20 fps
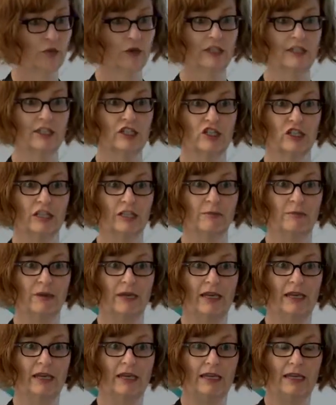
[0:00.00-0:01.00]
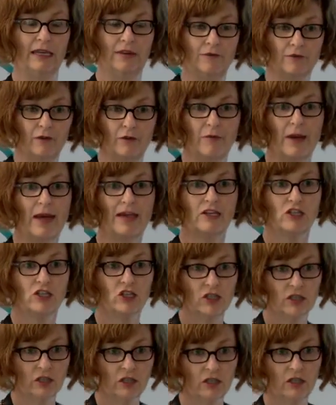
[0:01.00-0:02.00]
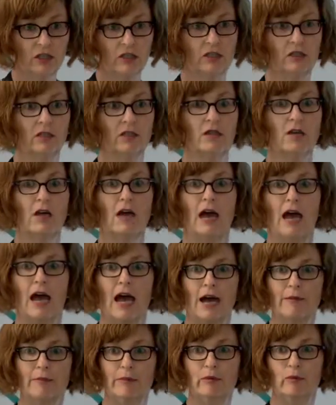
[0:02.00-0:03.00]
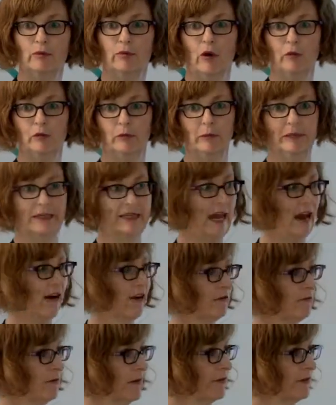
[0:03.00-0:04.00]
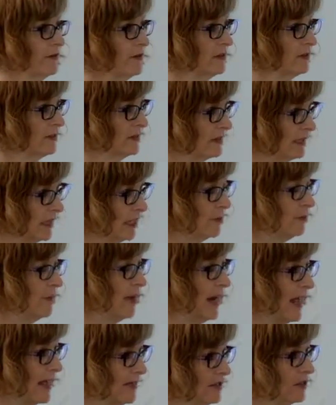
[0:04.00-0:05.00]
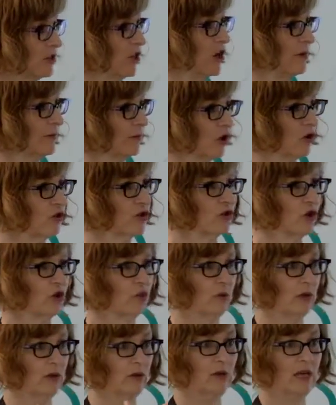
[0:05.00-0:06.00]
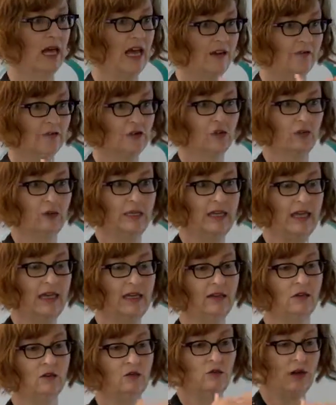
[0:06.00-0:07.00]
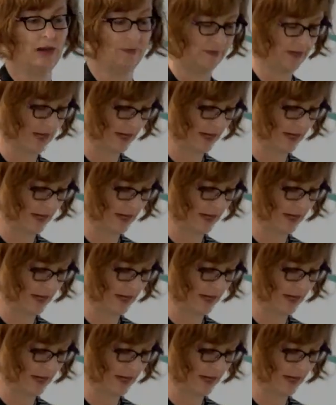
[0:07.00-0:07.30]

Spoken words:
will initially be information, it will probably be carrot rather than stick, but as time goes on, we will have to again ramp